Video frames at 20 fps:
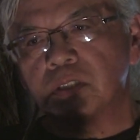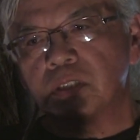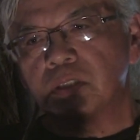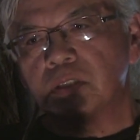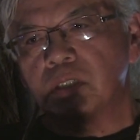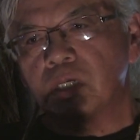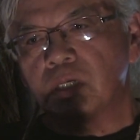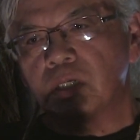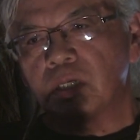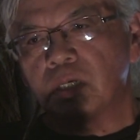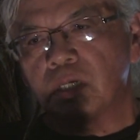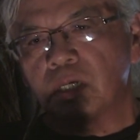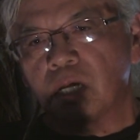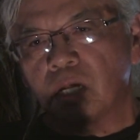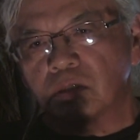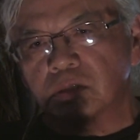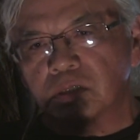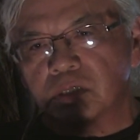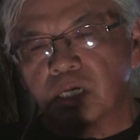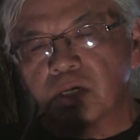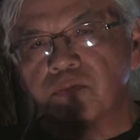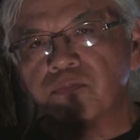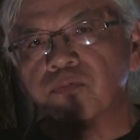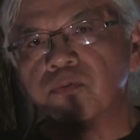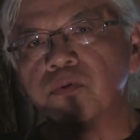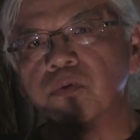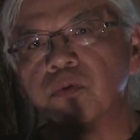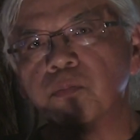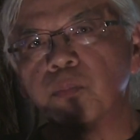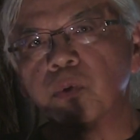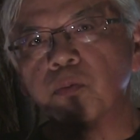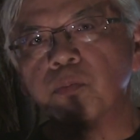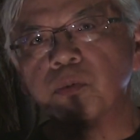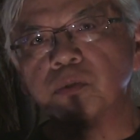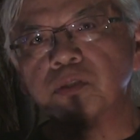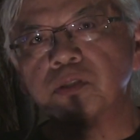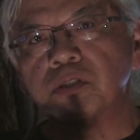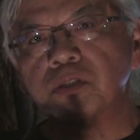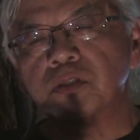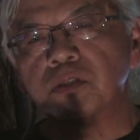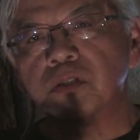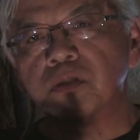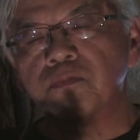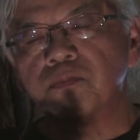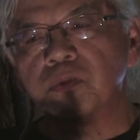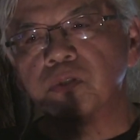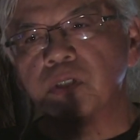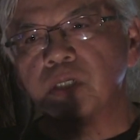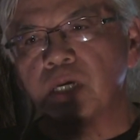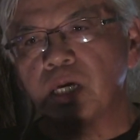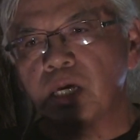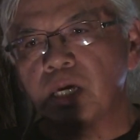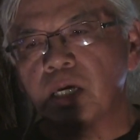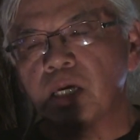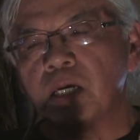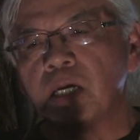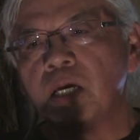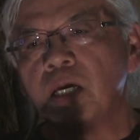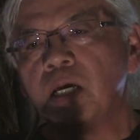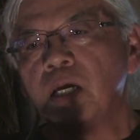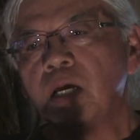And I'll say for the purposes of today,